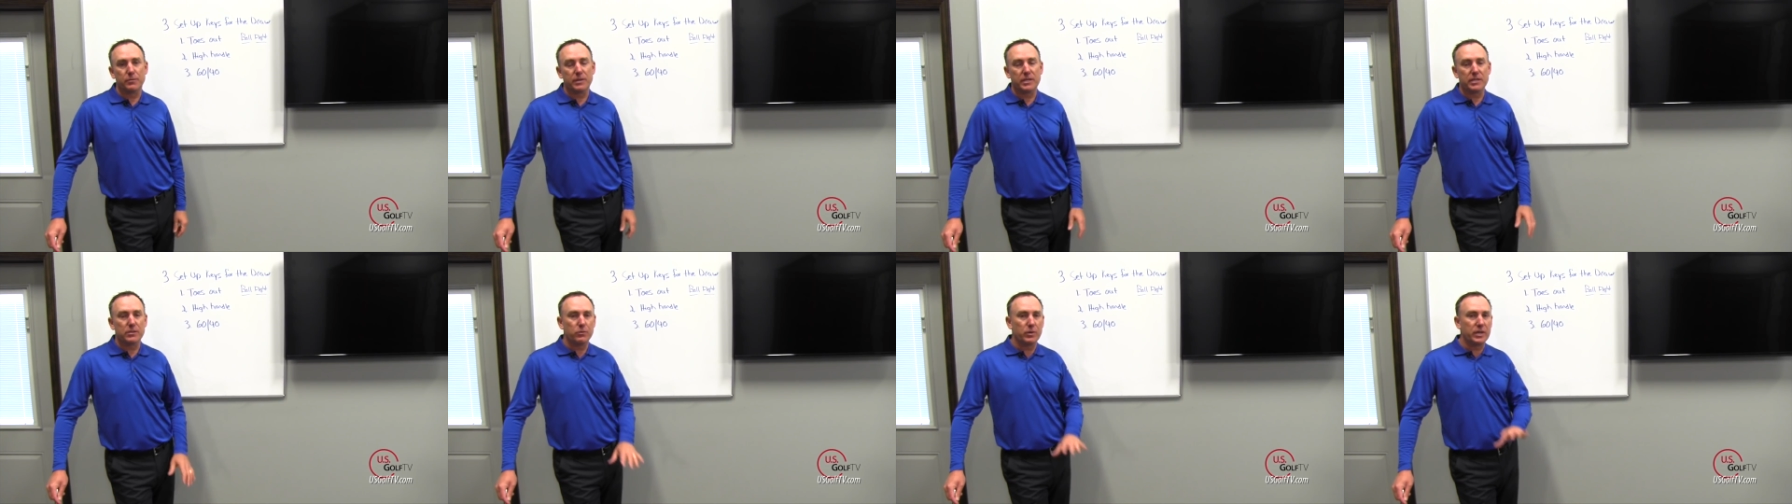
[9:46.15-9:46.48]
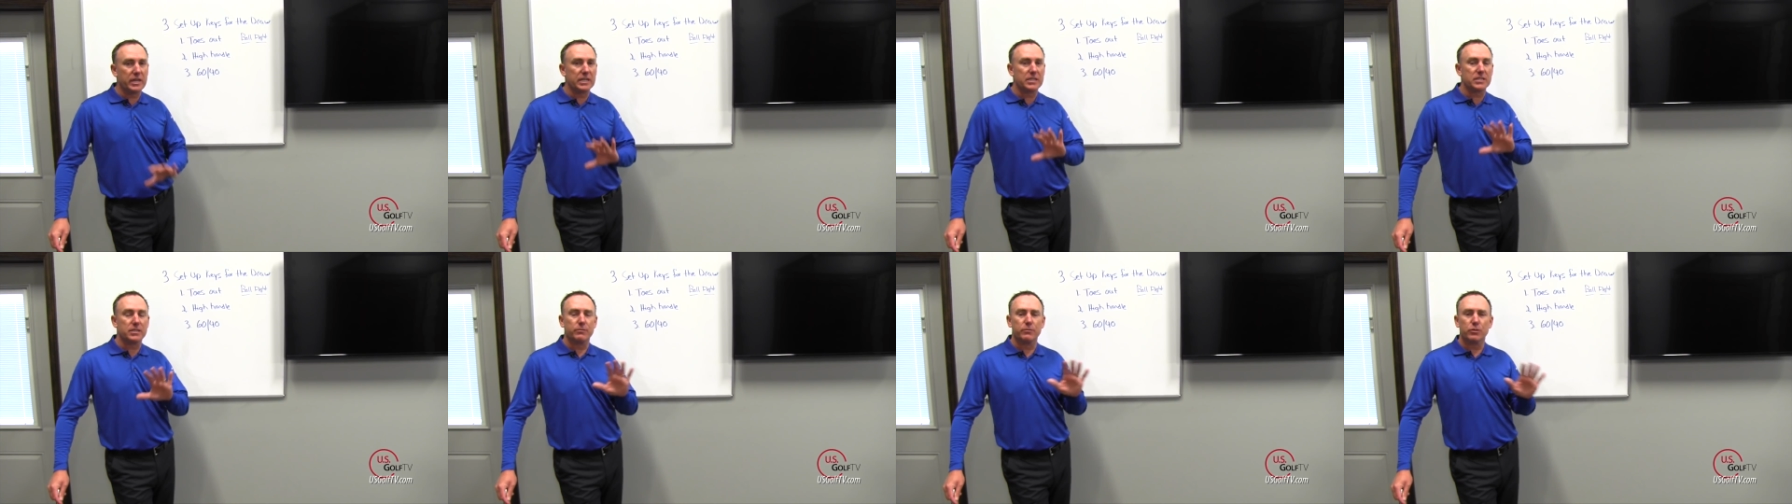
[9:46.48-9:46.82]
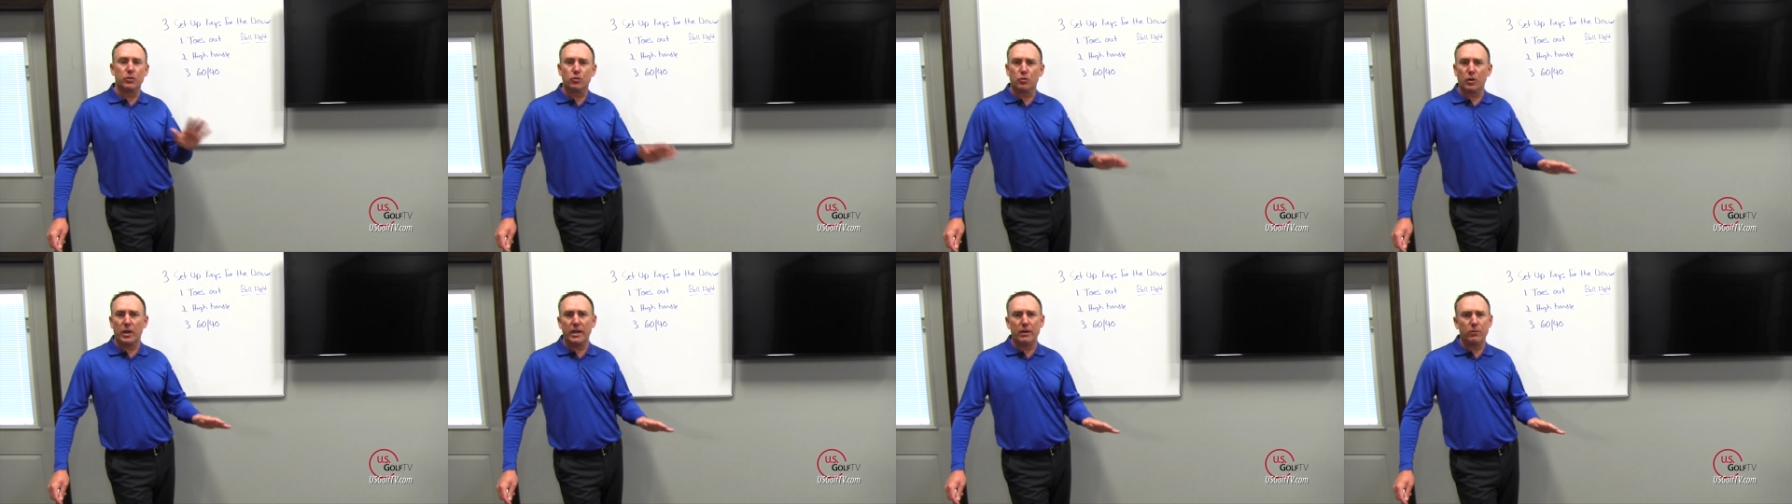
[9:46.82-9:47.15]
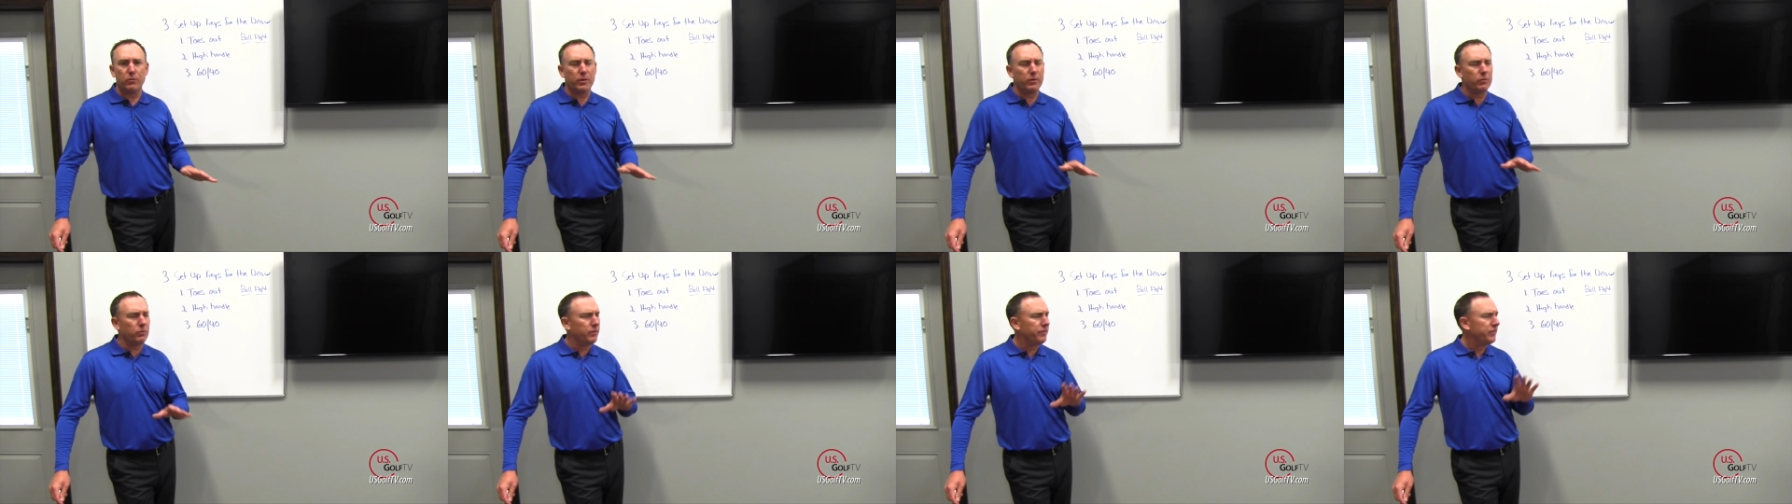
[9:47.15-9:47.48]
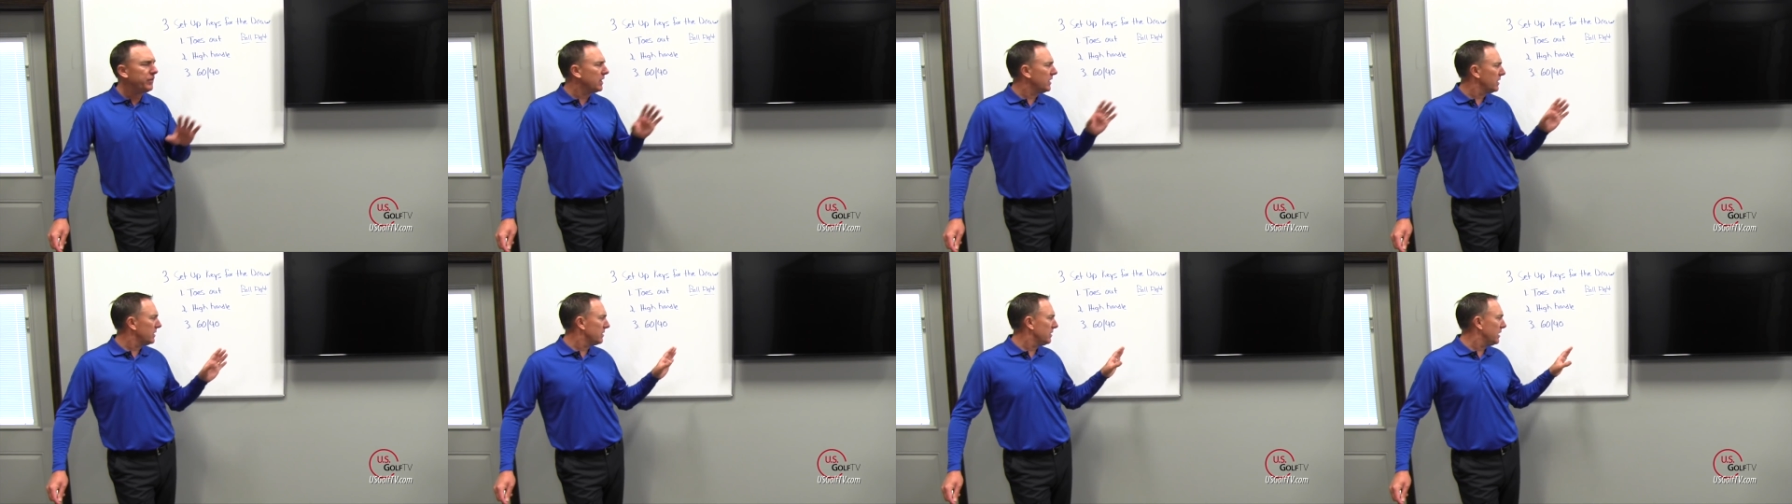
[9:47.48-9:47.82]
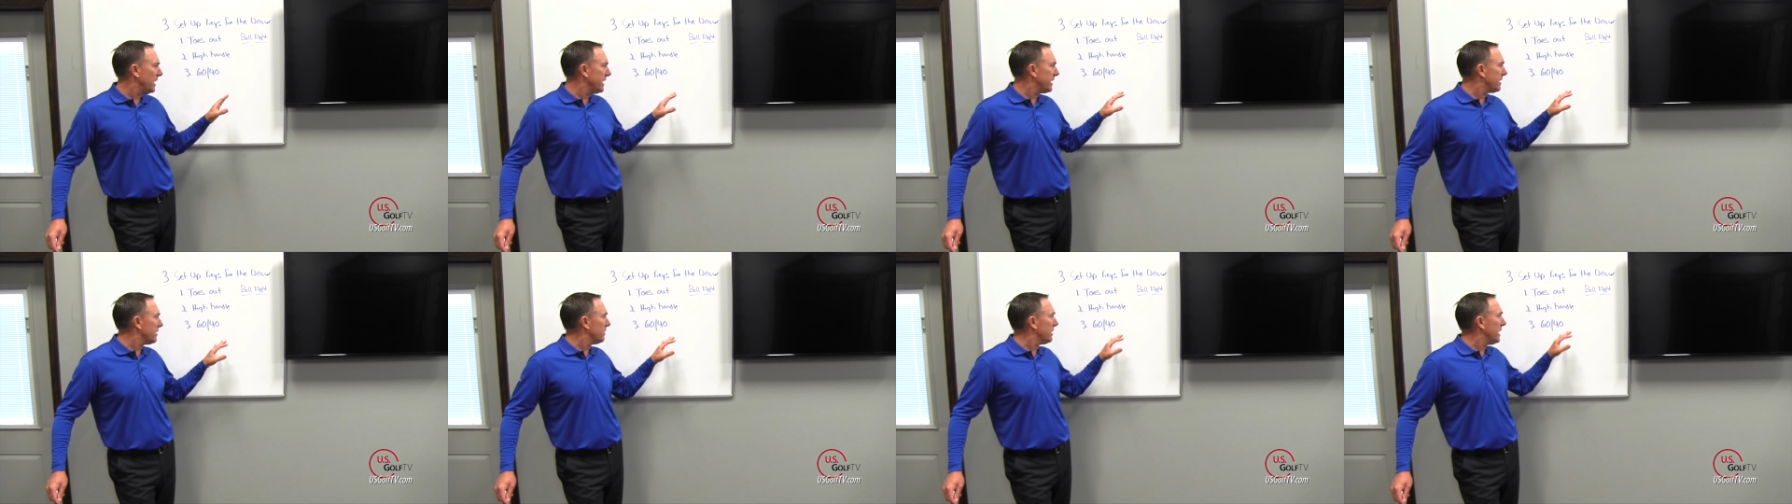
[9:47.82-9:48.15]
because we get some great, we've done,
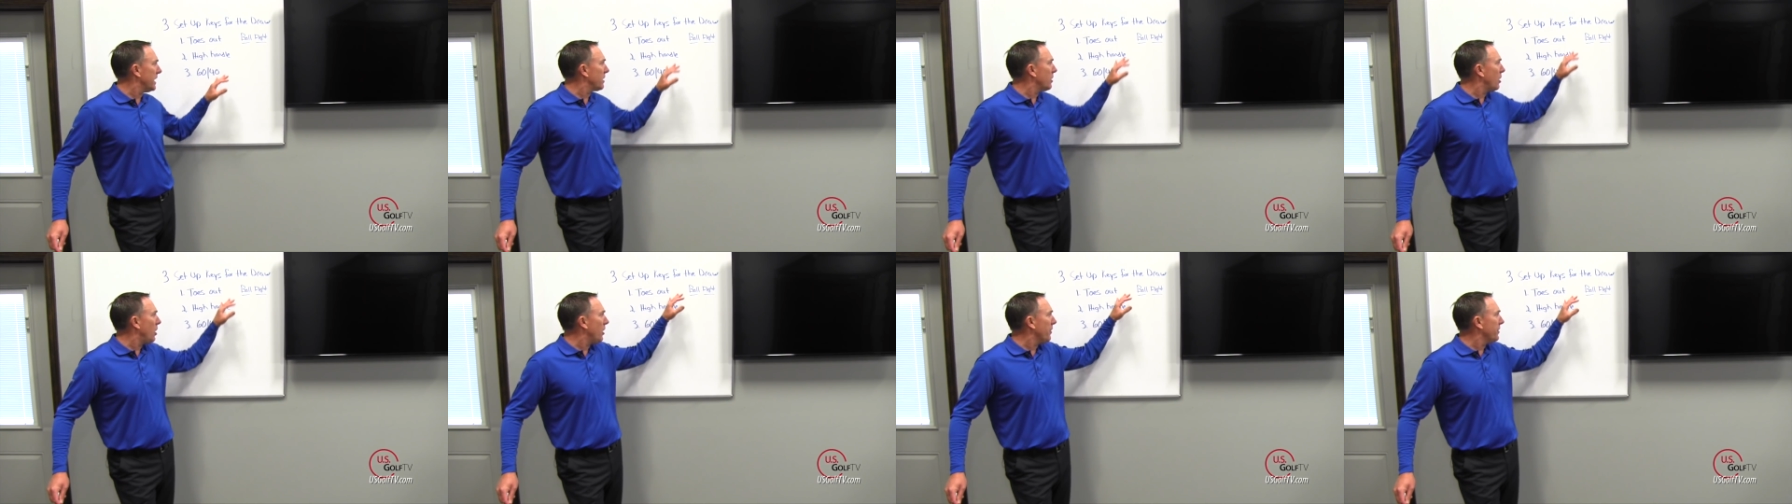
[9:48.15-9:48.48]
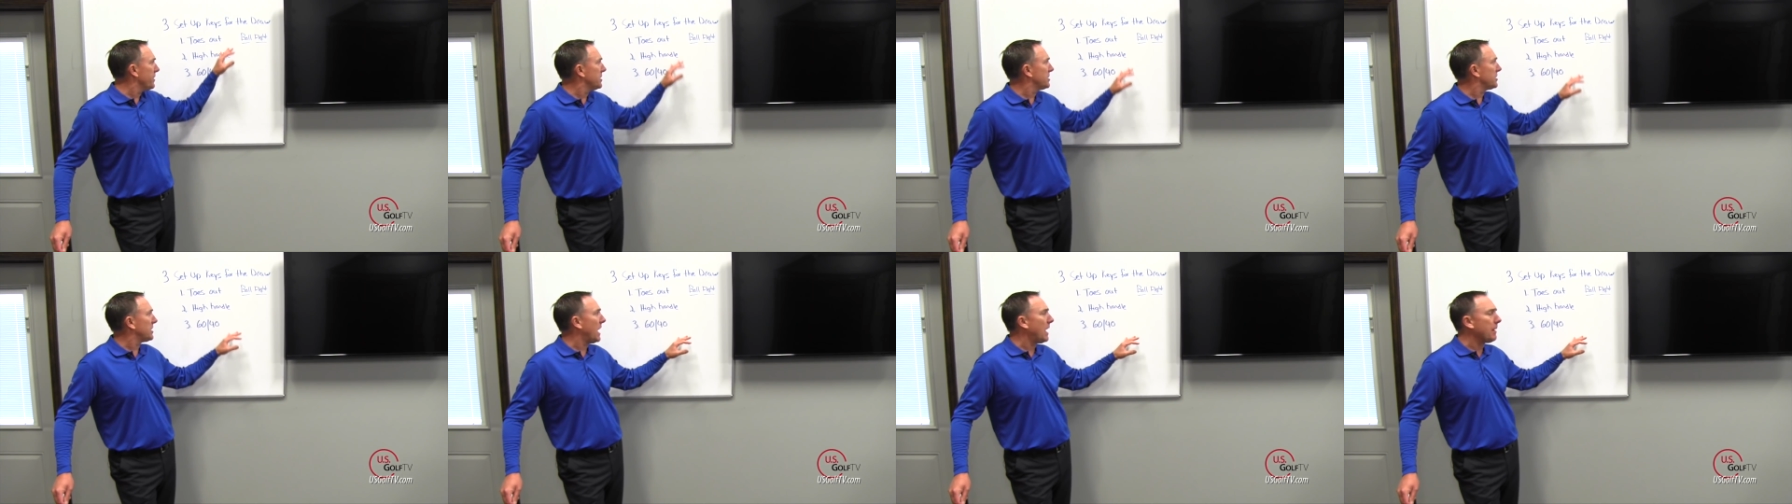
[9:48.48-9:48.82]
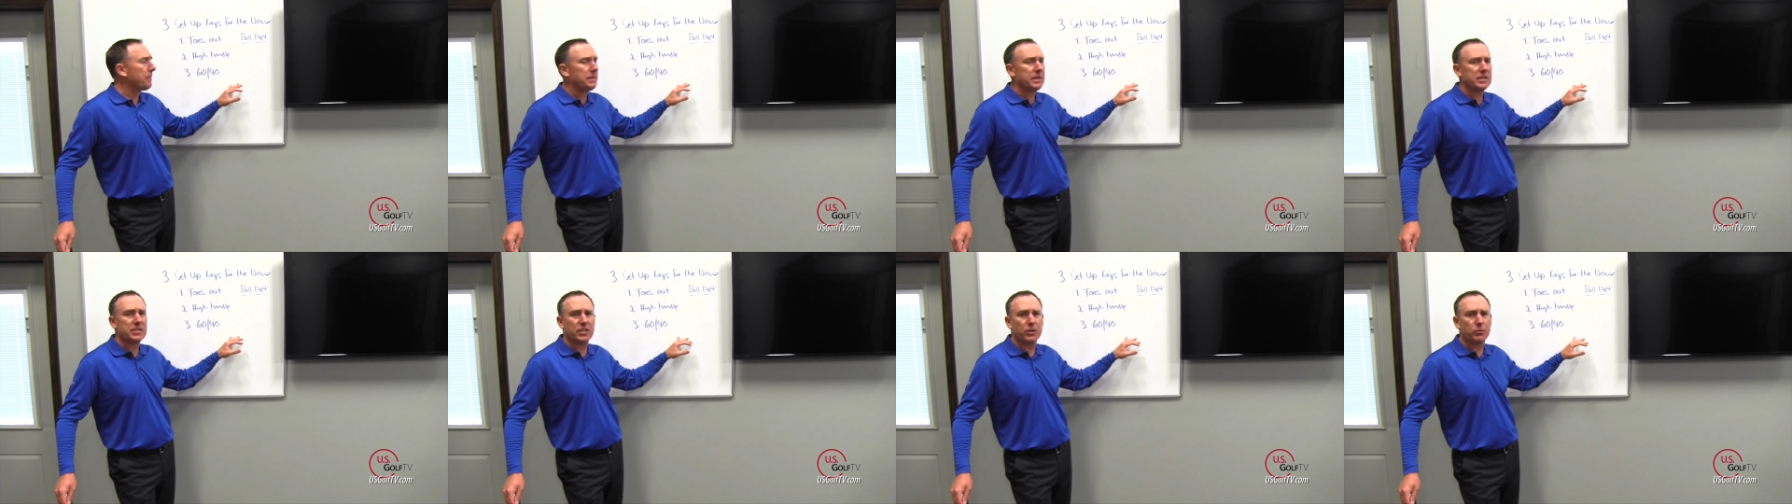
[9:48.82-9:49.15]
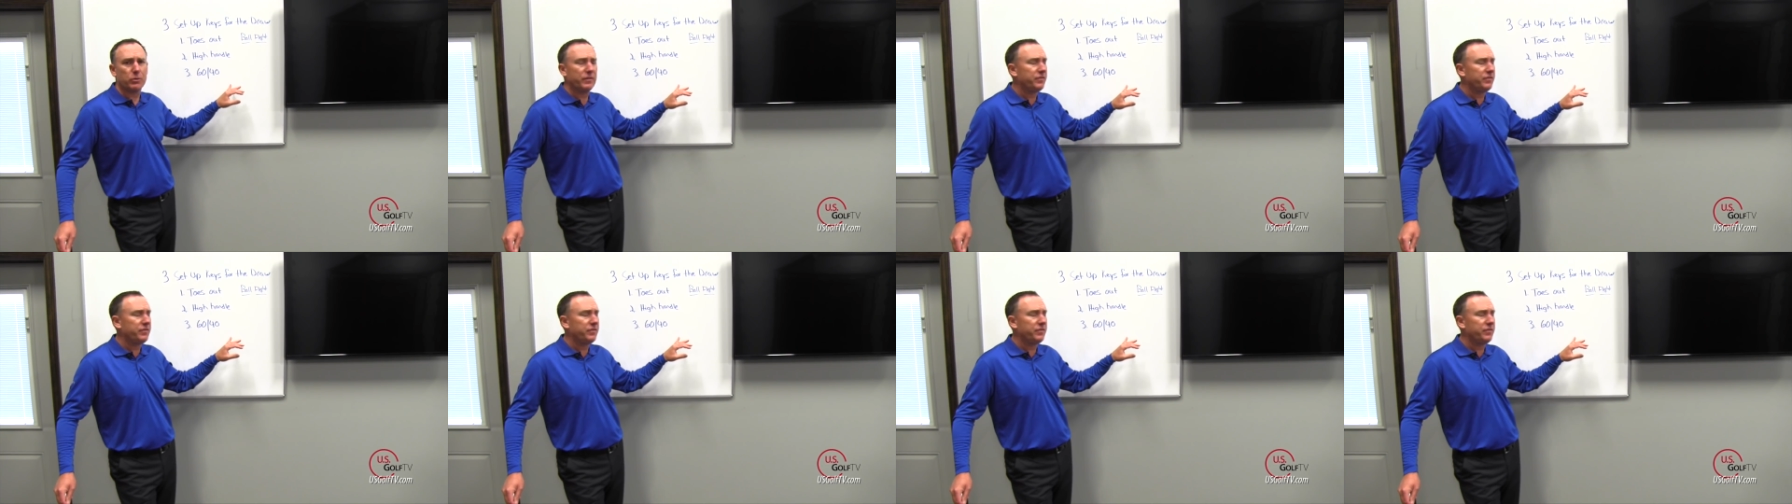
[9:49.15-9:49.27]
like all these topics here,